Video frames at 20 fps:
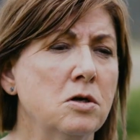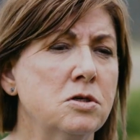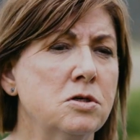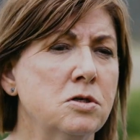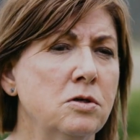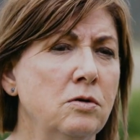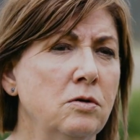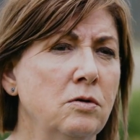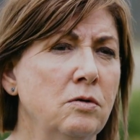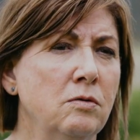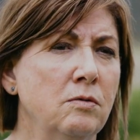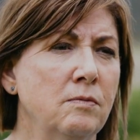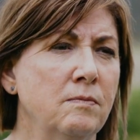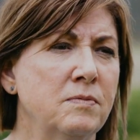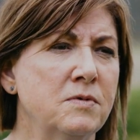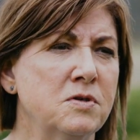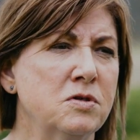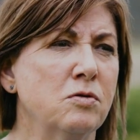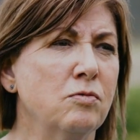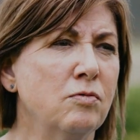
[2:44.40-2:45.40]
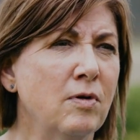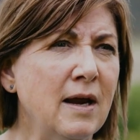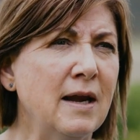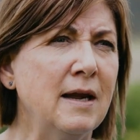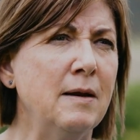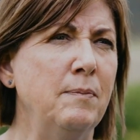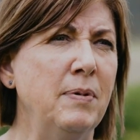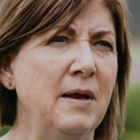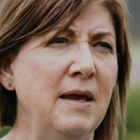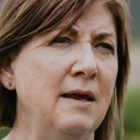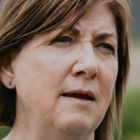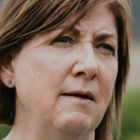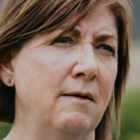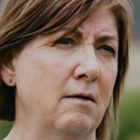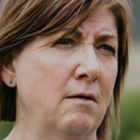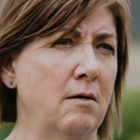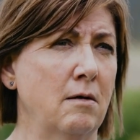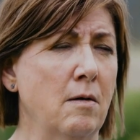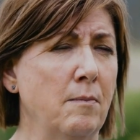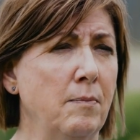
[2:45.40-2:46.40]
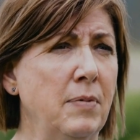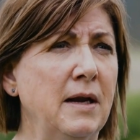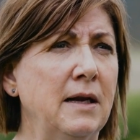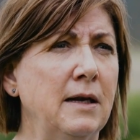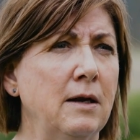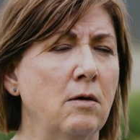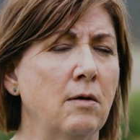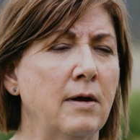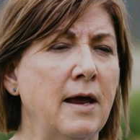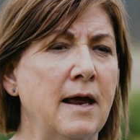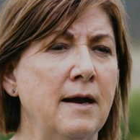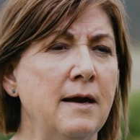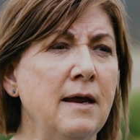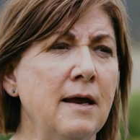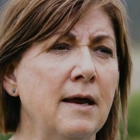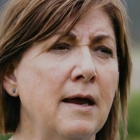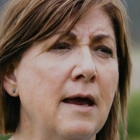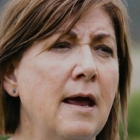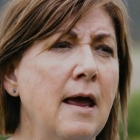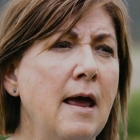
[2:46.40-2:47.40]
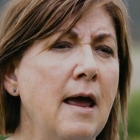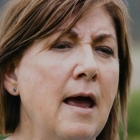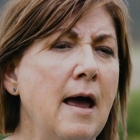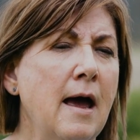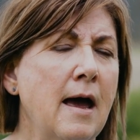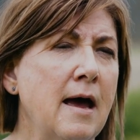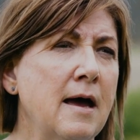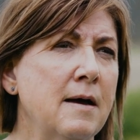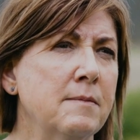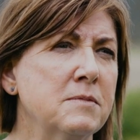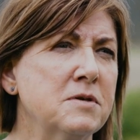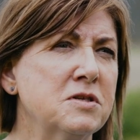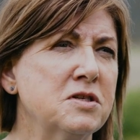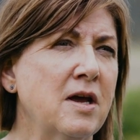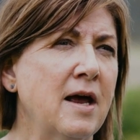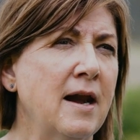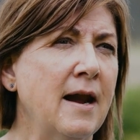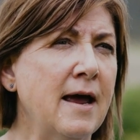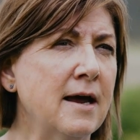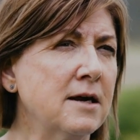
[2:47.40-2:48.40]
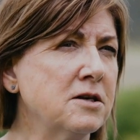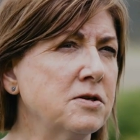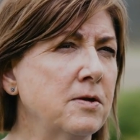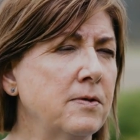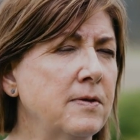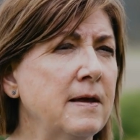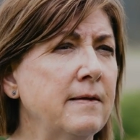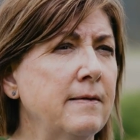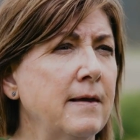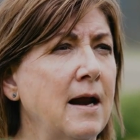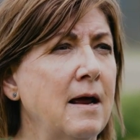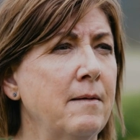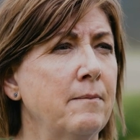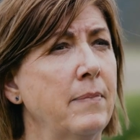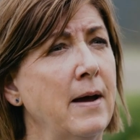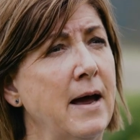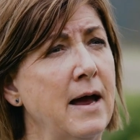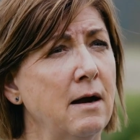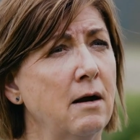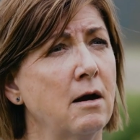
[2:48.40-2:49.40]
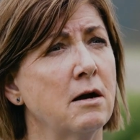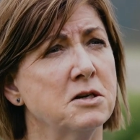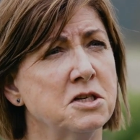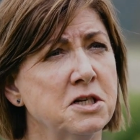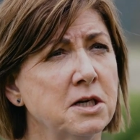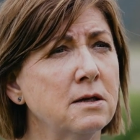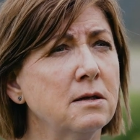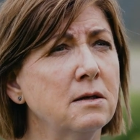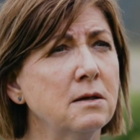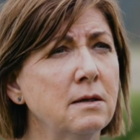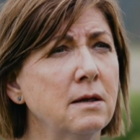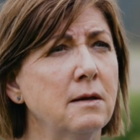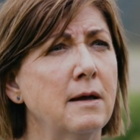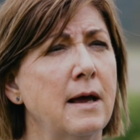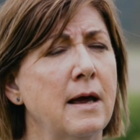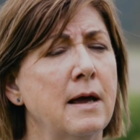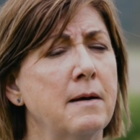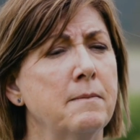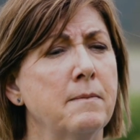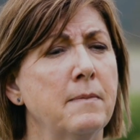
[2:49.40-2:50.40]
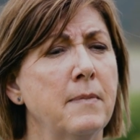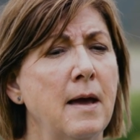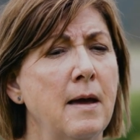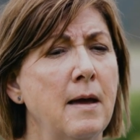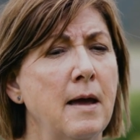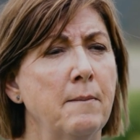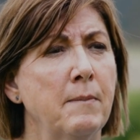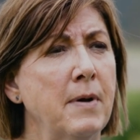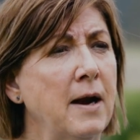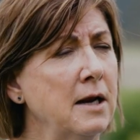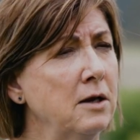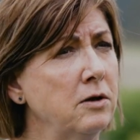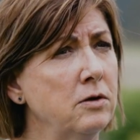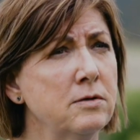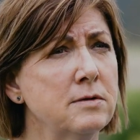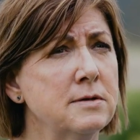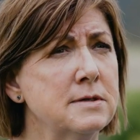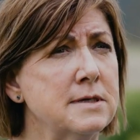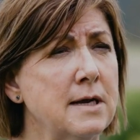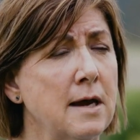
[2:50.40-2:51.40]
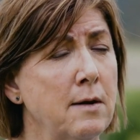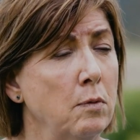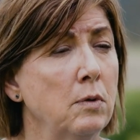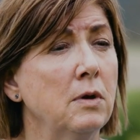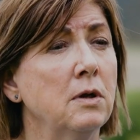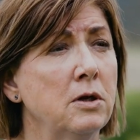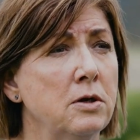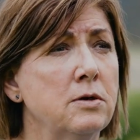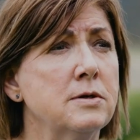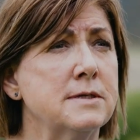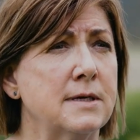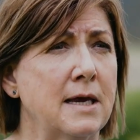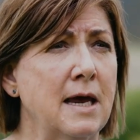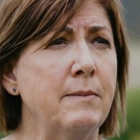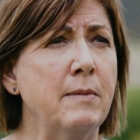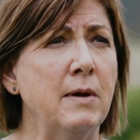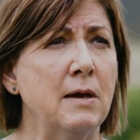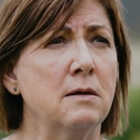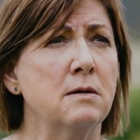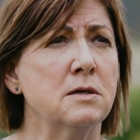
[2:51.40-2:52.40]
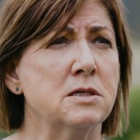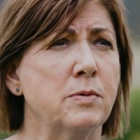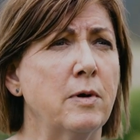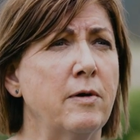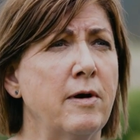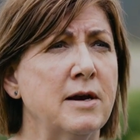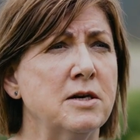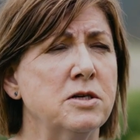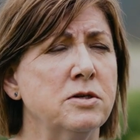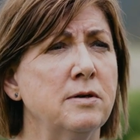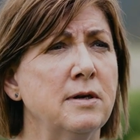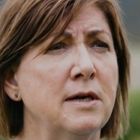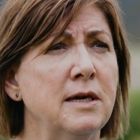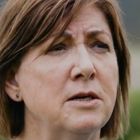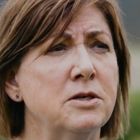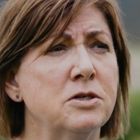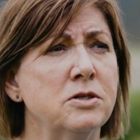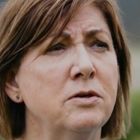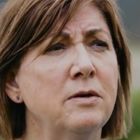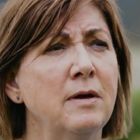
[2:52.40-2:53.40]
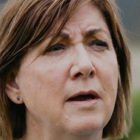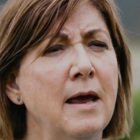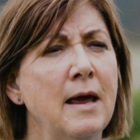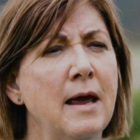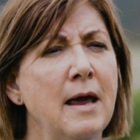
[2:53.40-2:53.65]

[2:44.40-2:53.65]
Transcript: to really be completely organic. So I like to think that I'm biological, but I will use chemicals where I do need to,